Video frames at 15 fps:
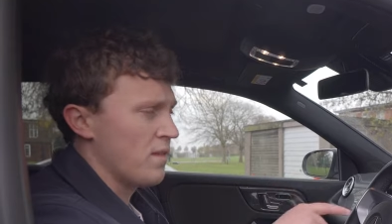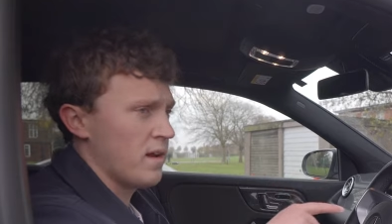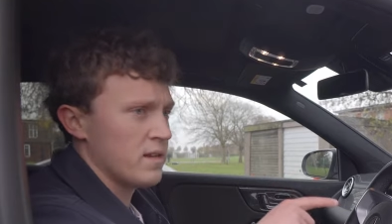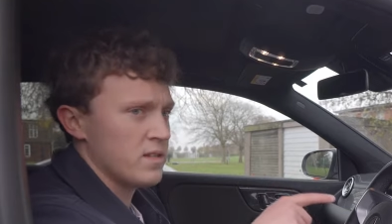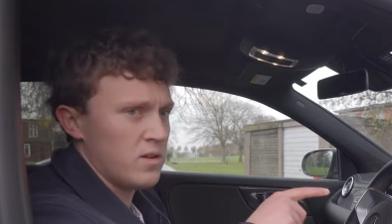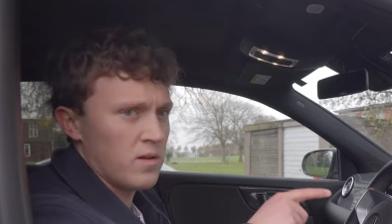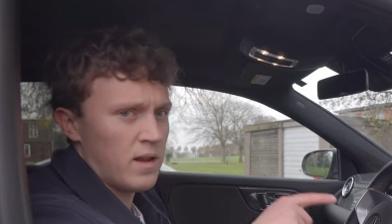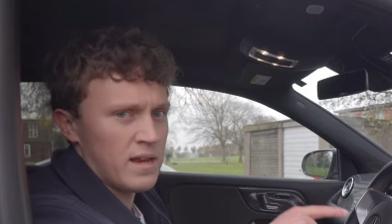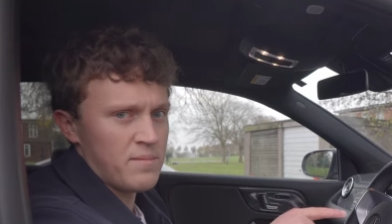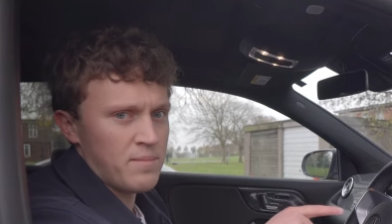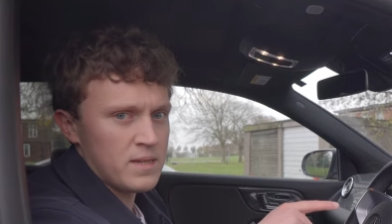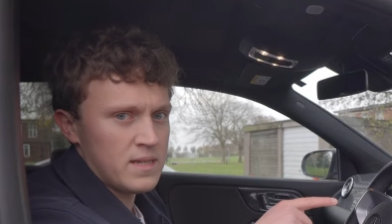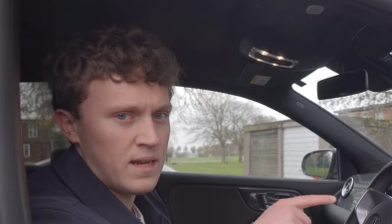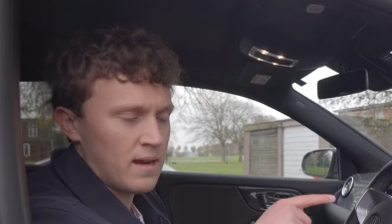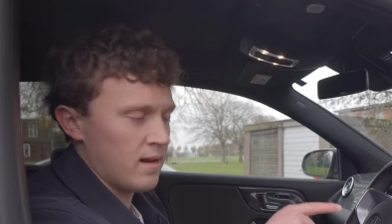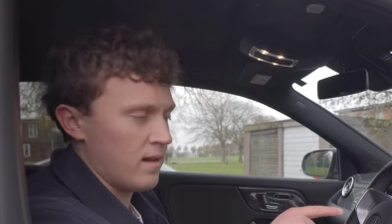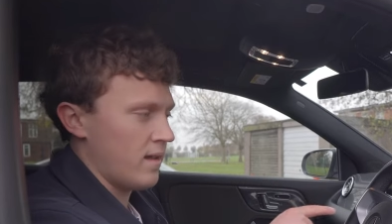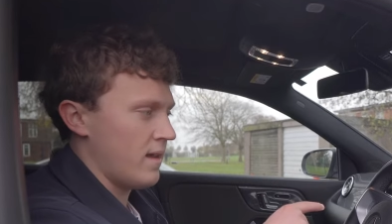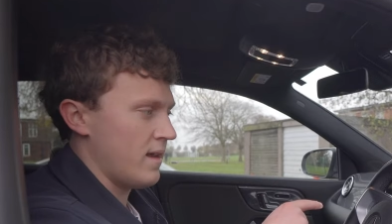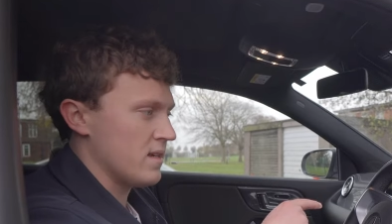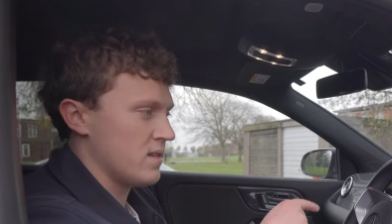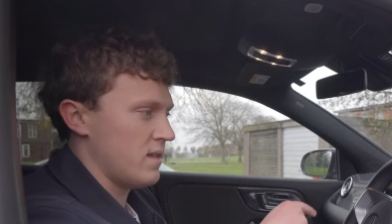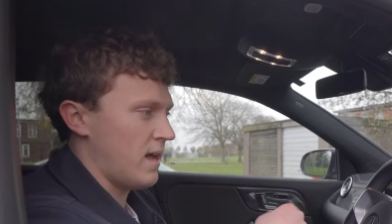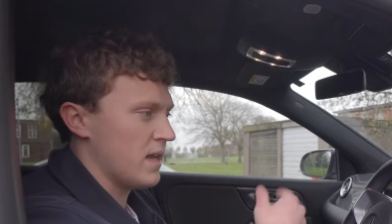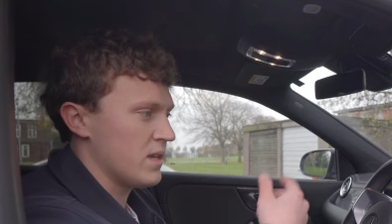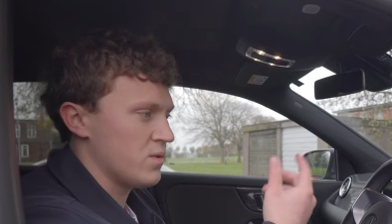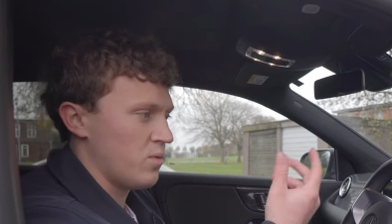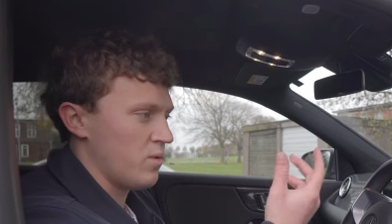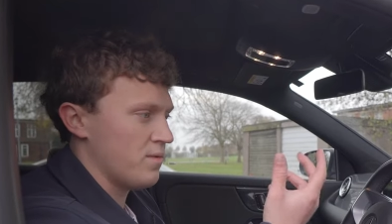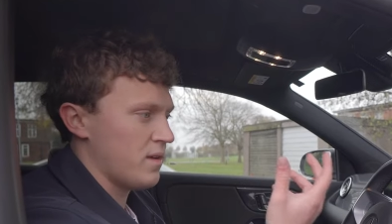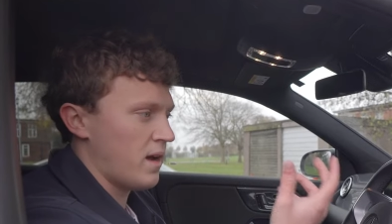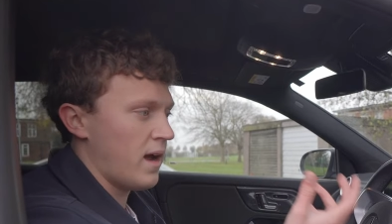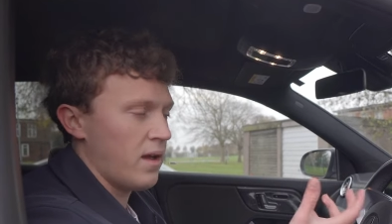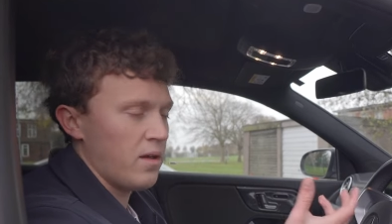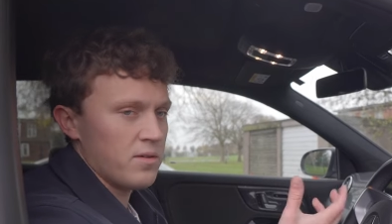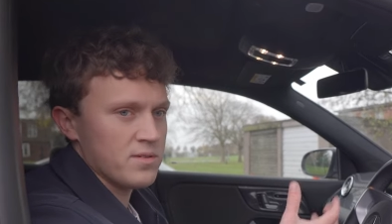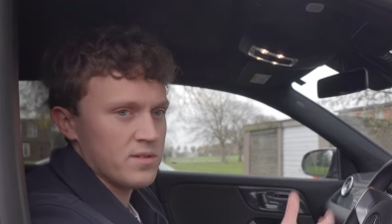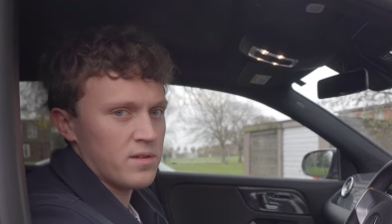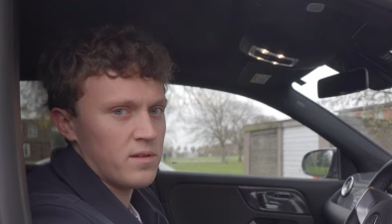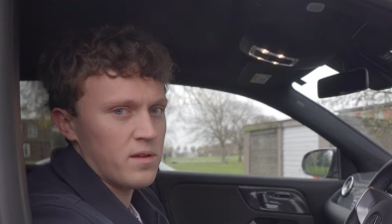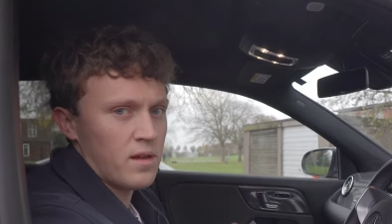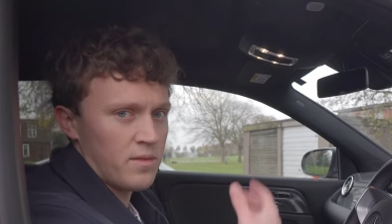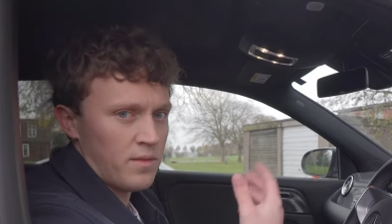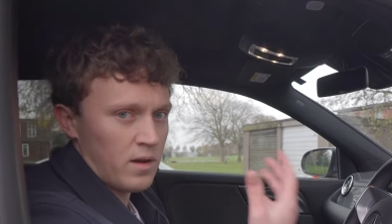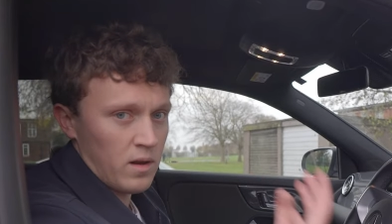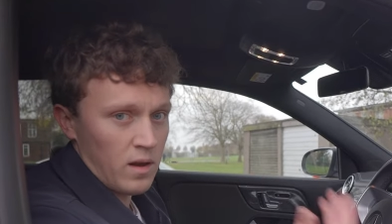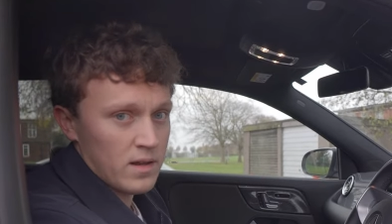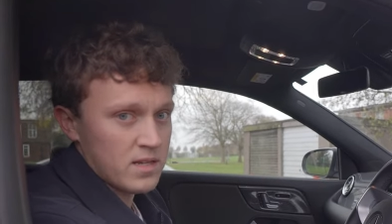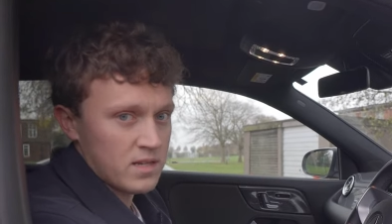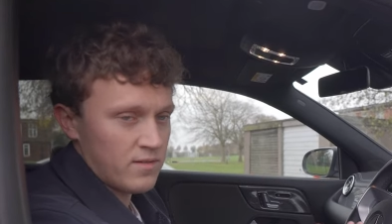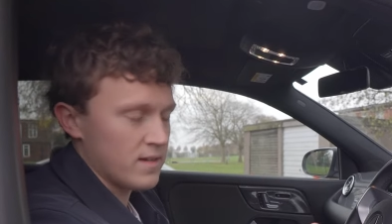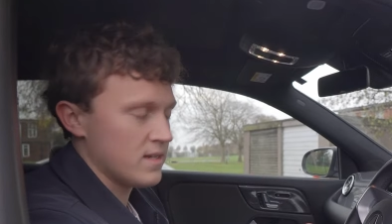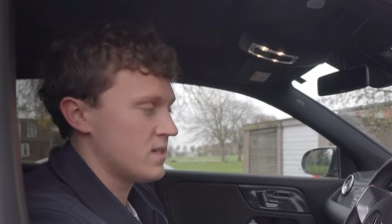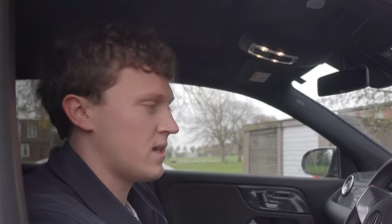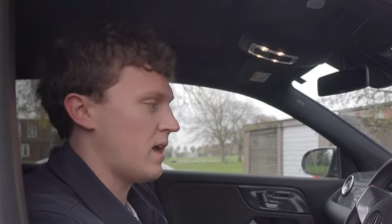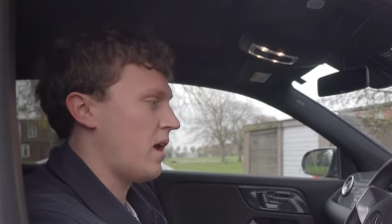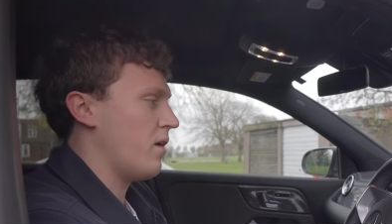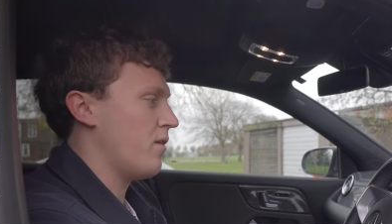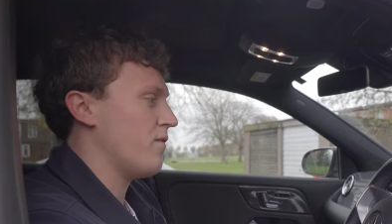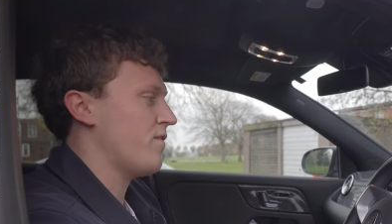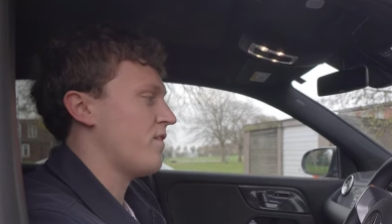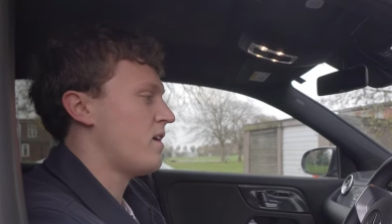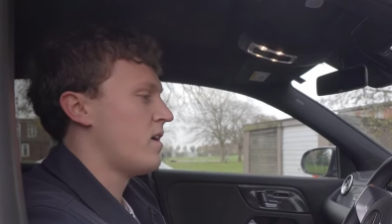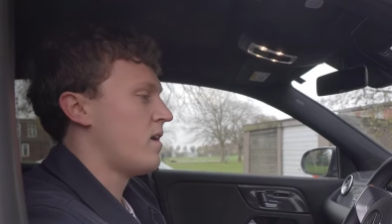thing I do like in particular is the actual dials, and the cluster itself